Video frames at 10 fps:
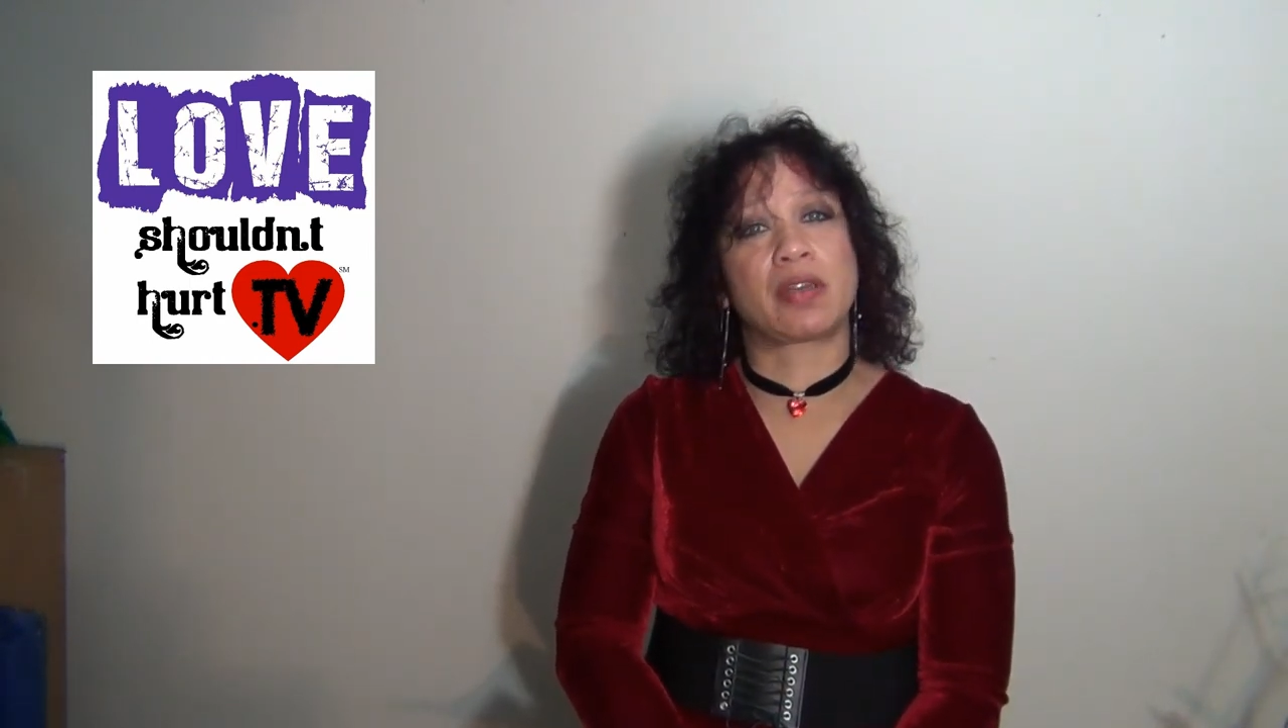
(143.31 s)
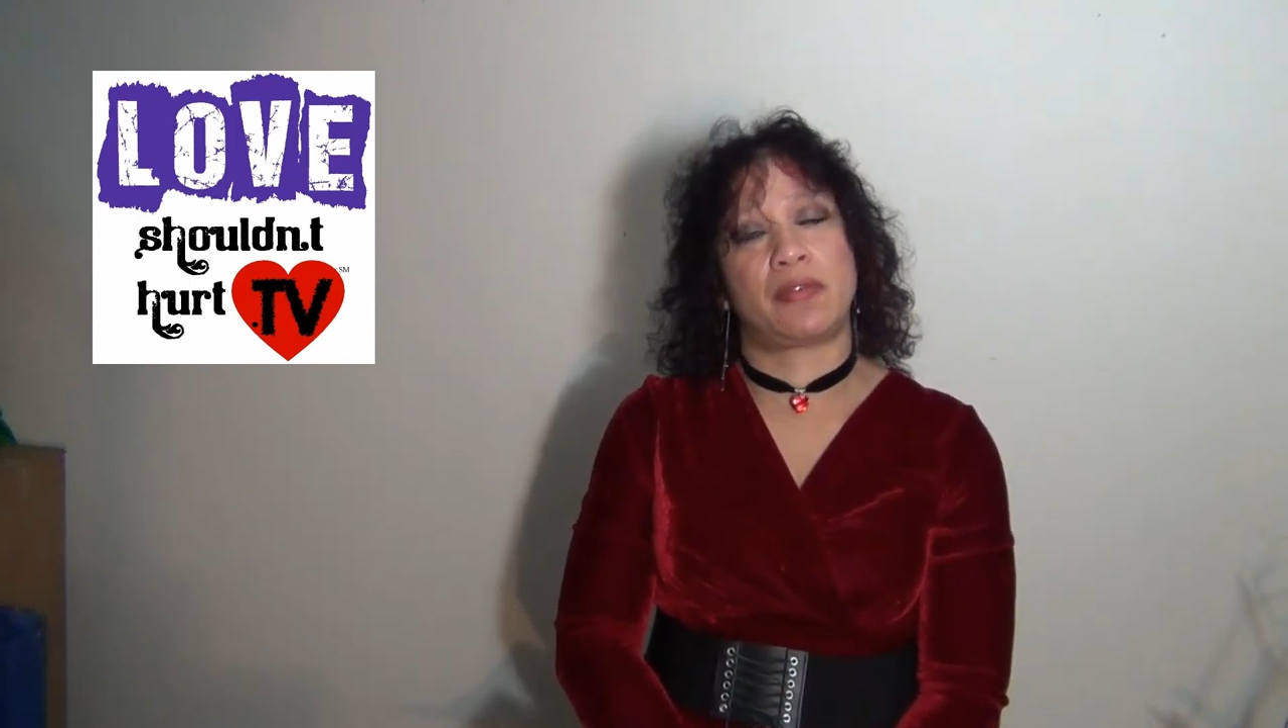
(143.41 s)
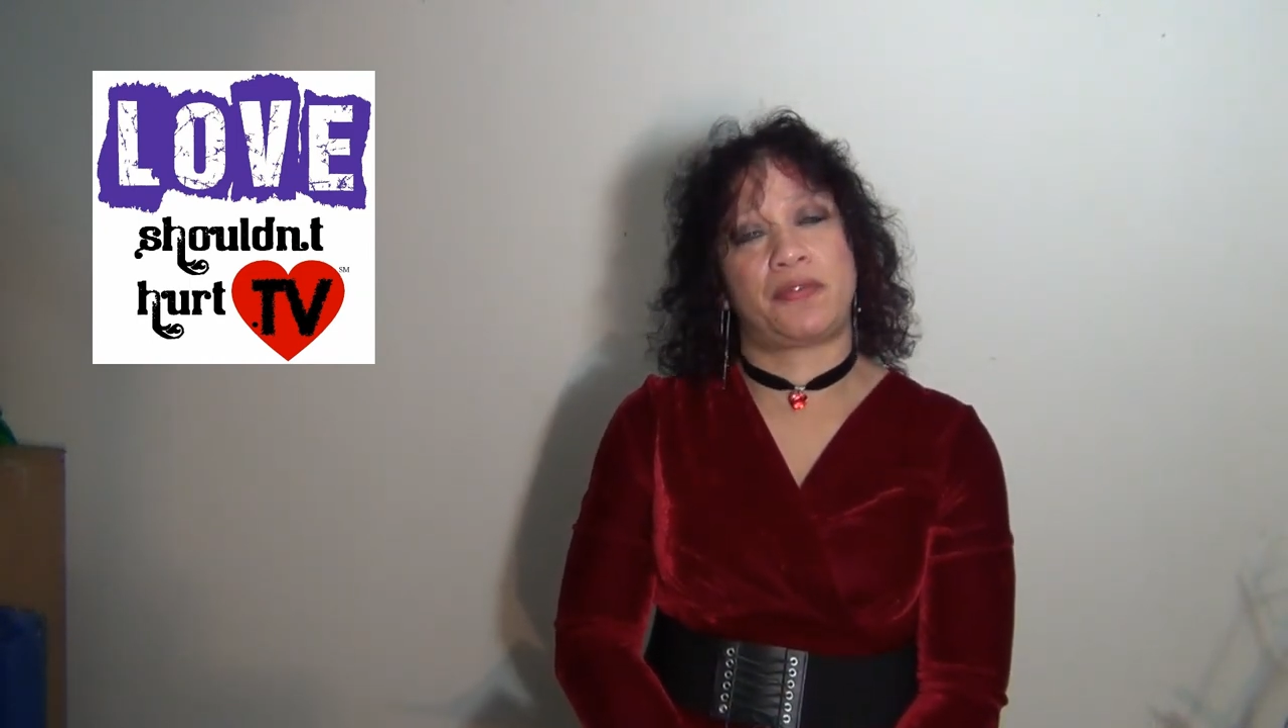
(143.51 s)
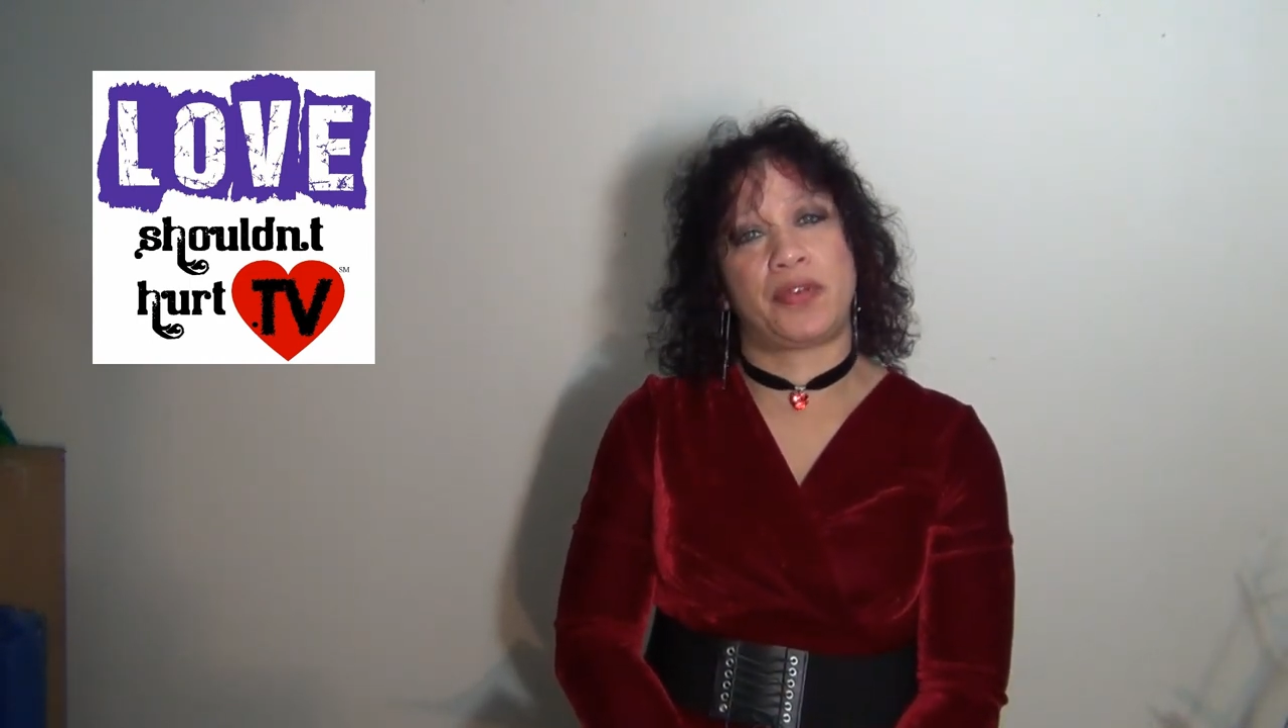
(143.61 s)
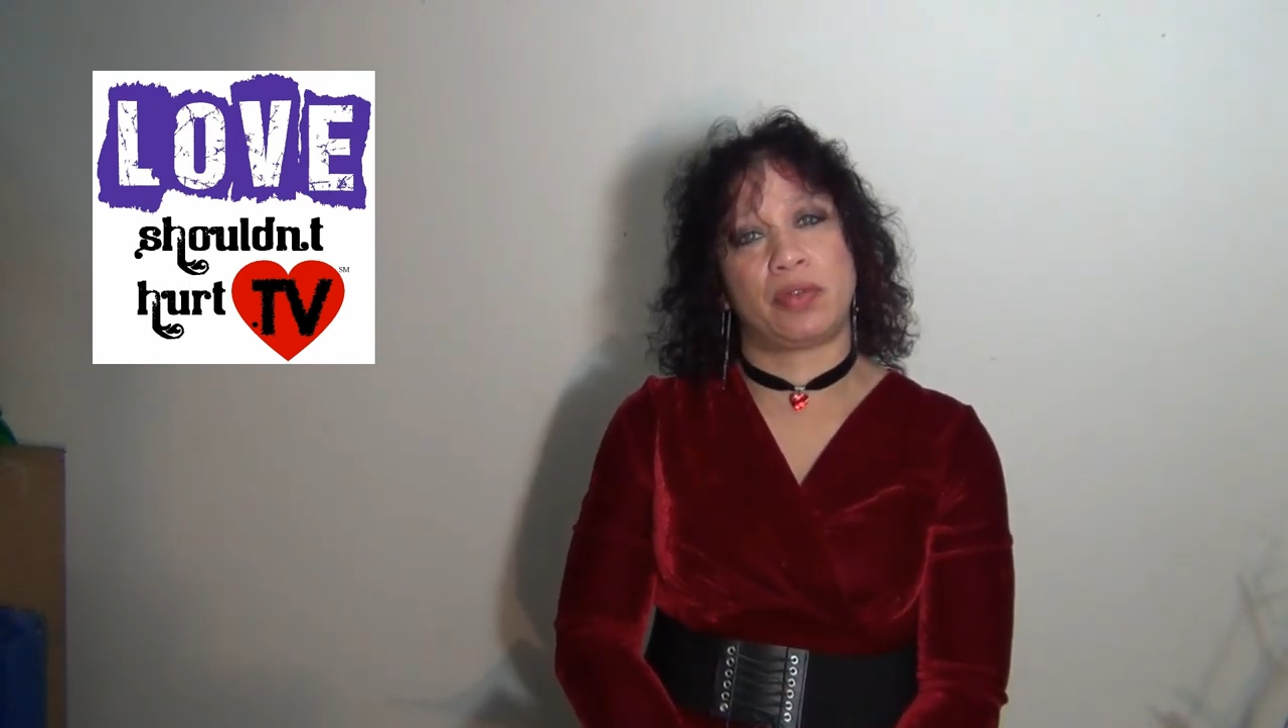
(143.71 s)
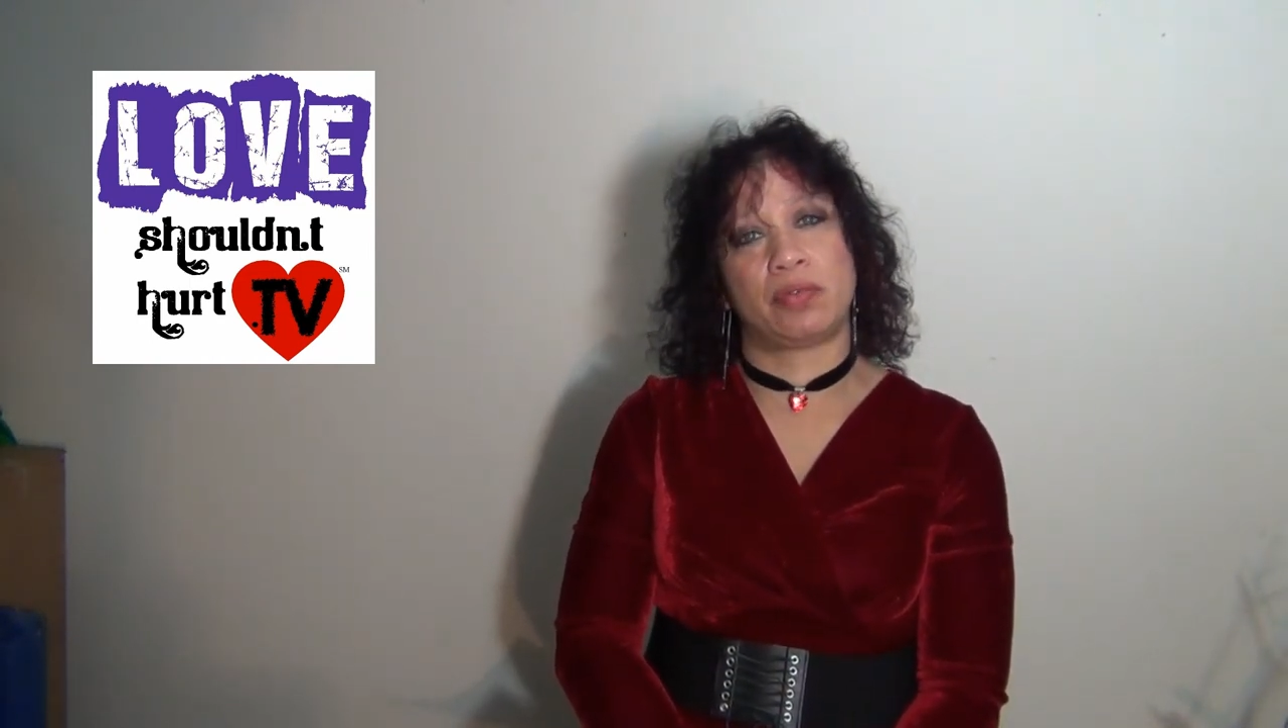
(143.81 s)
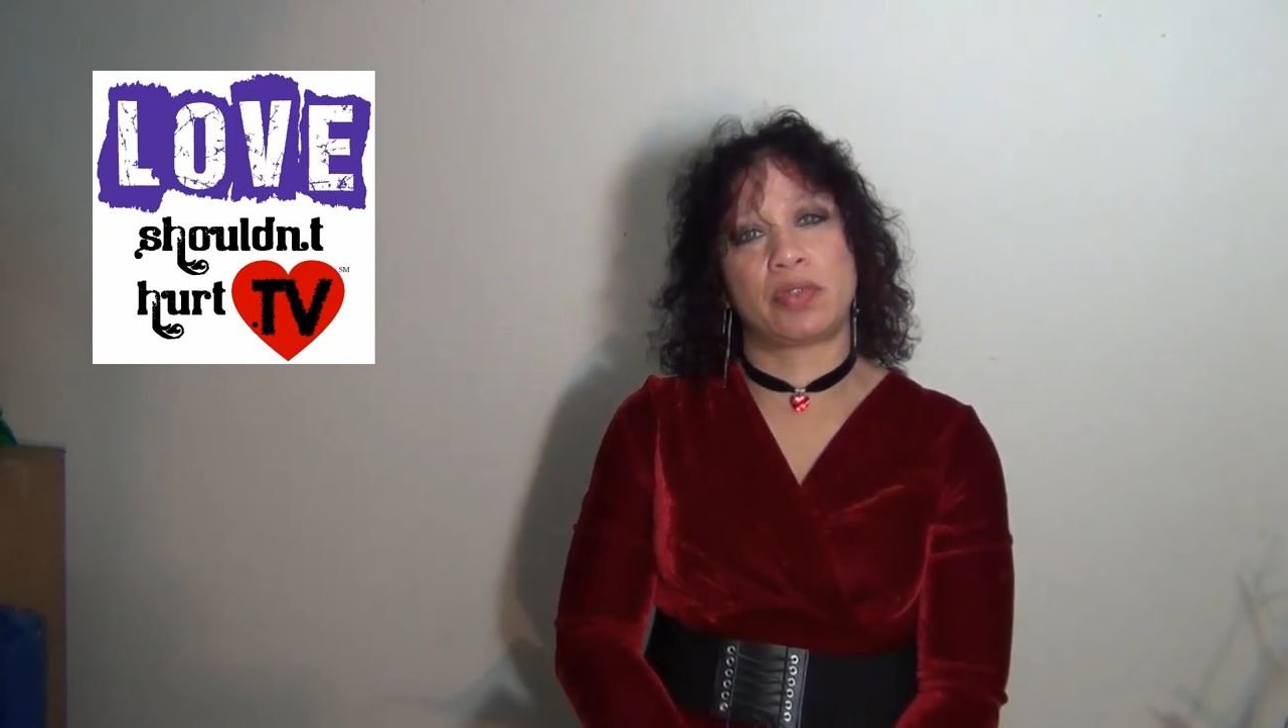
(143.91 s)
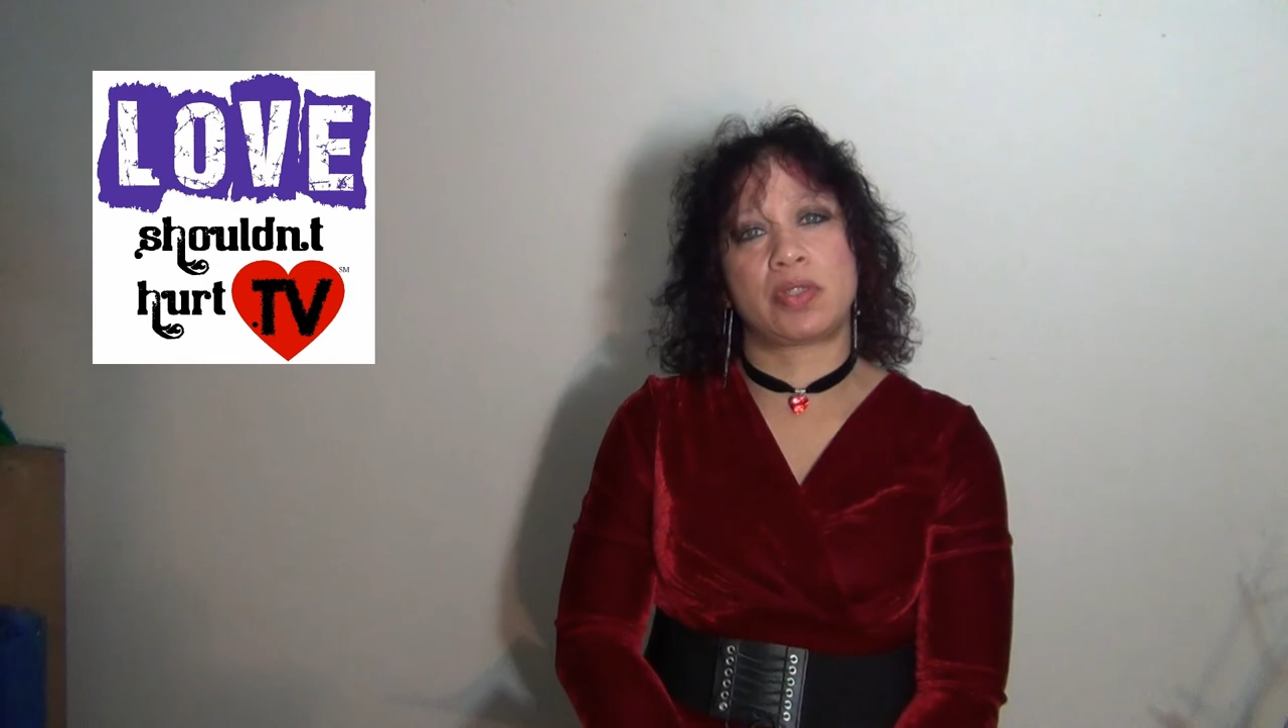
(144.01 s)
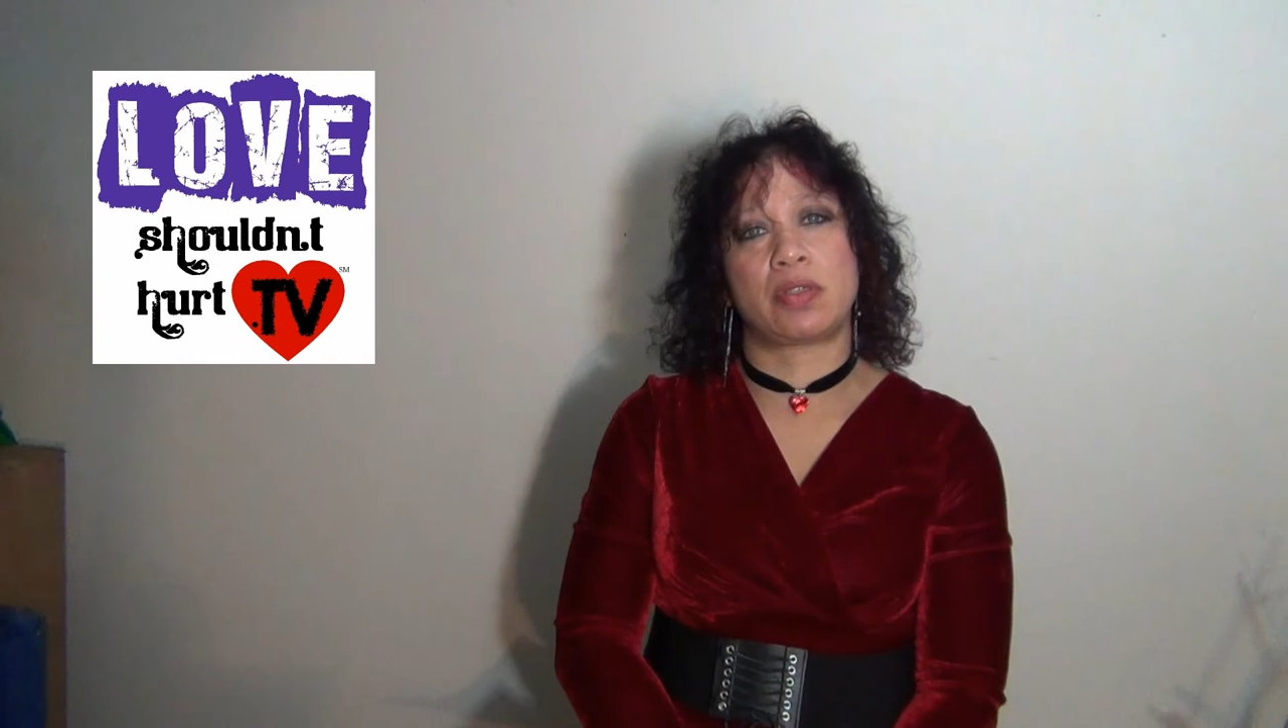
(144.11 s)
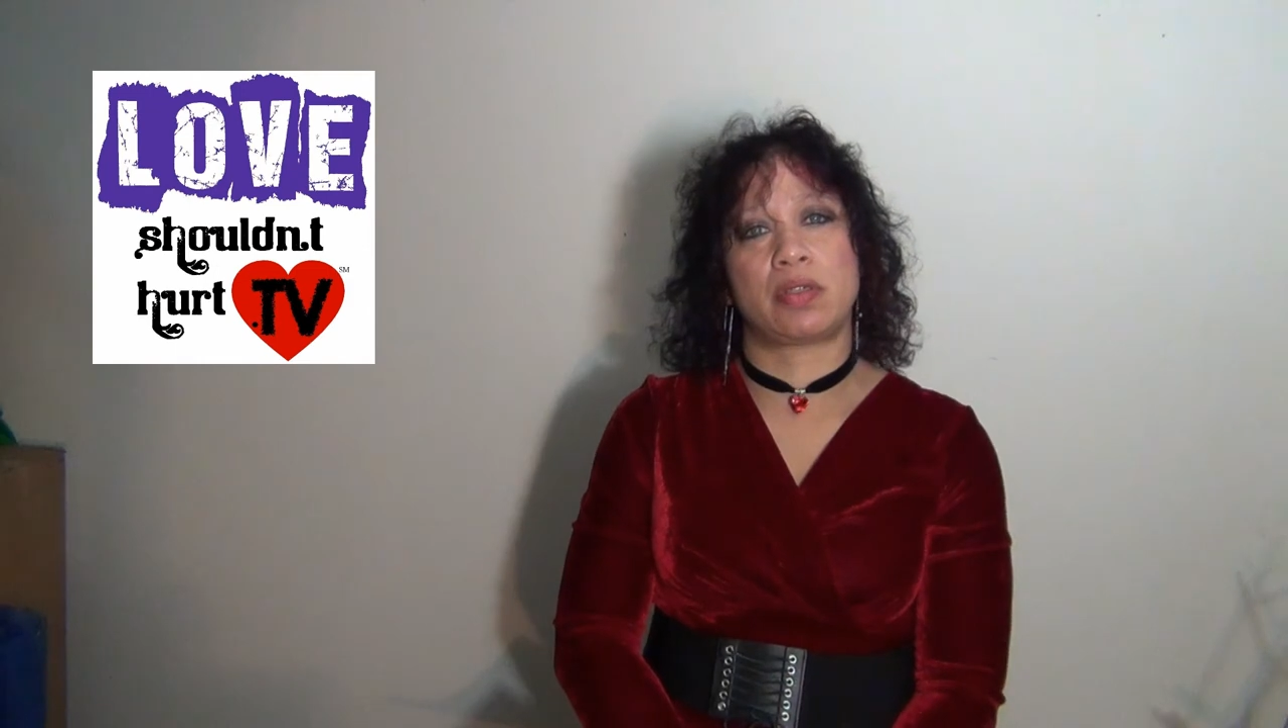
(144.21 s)

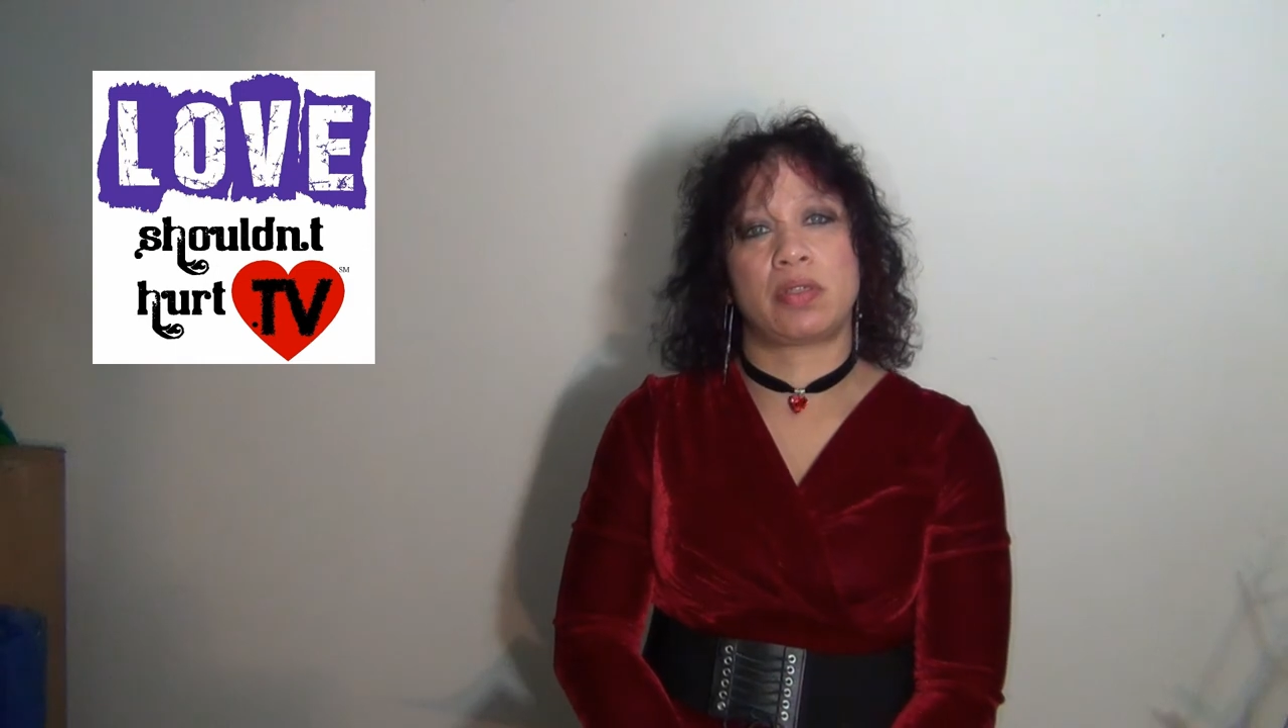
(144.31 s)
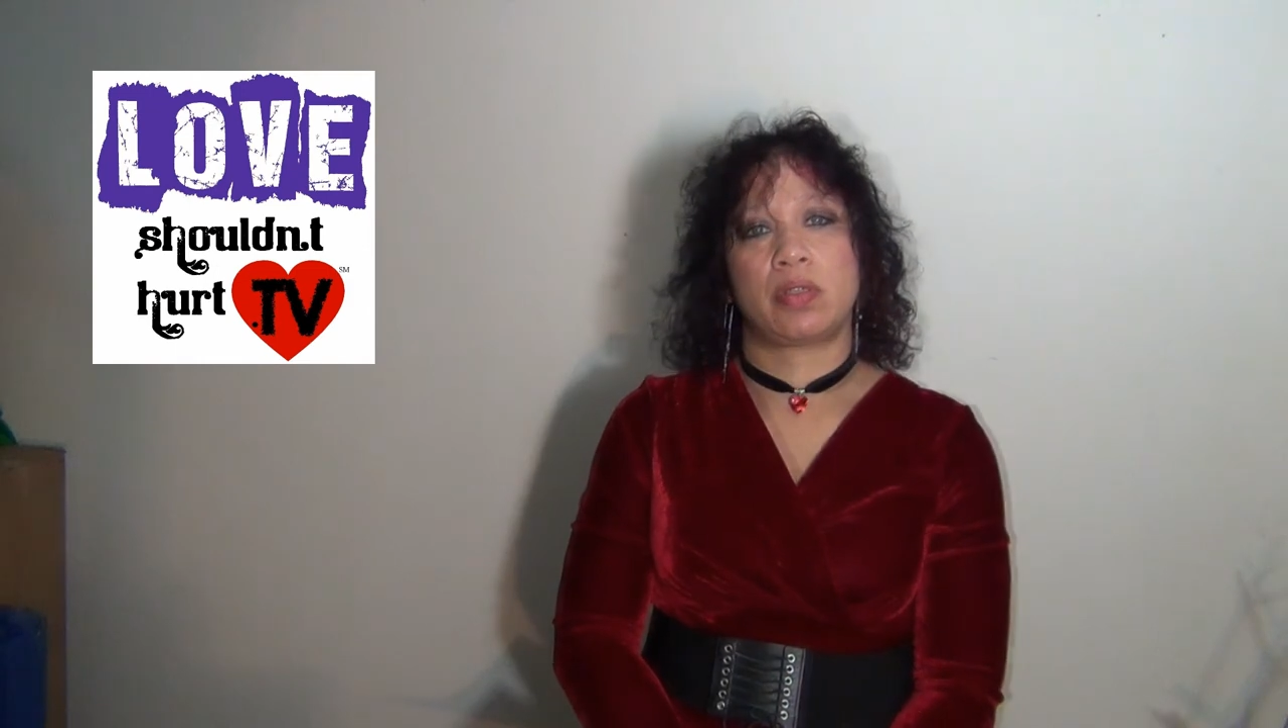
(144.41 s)
confused.